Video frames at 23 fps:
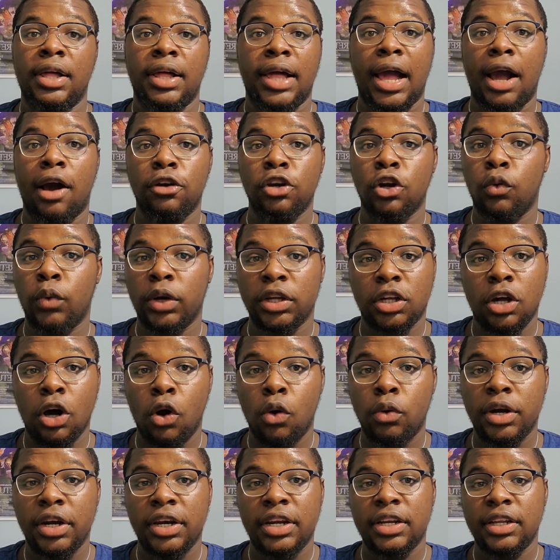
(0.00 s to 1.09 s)
I don't know when
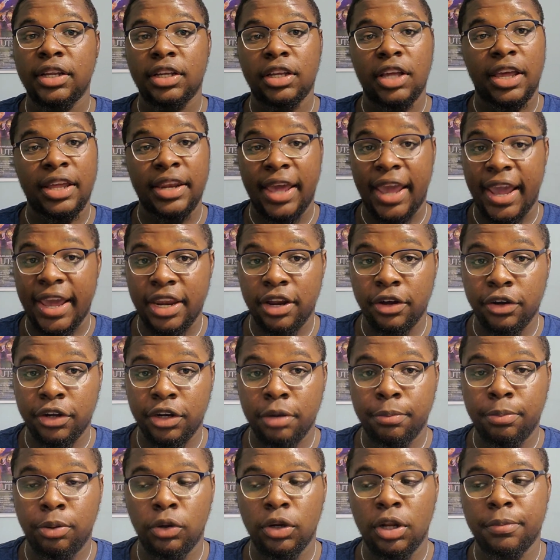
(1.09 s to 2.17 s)
Code and Eida are going
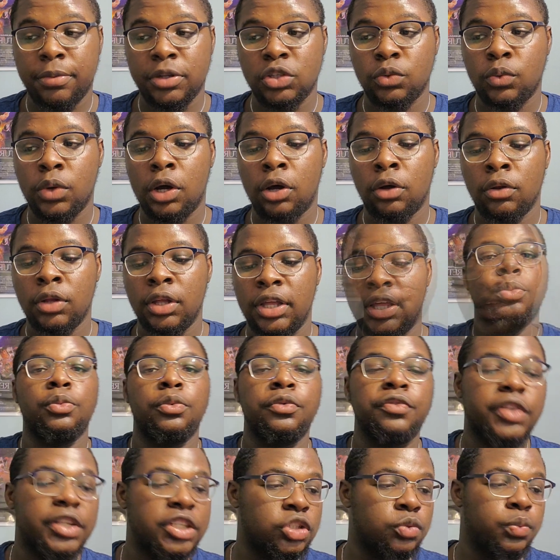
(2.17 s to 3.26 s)
to pull up as well. We're
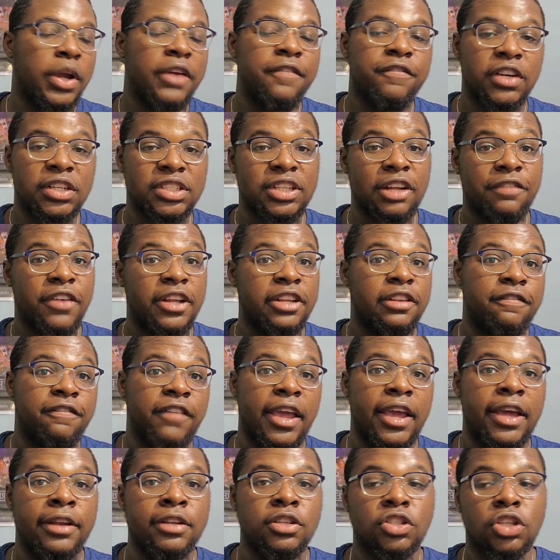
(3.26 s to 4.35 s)
really just waiting for the stuff to hit the fan.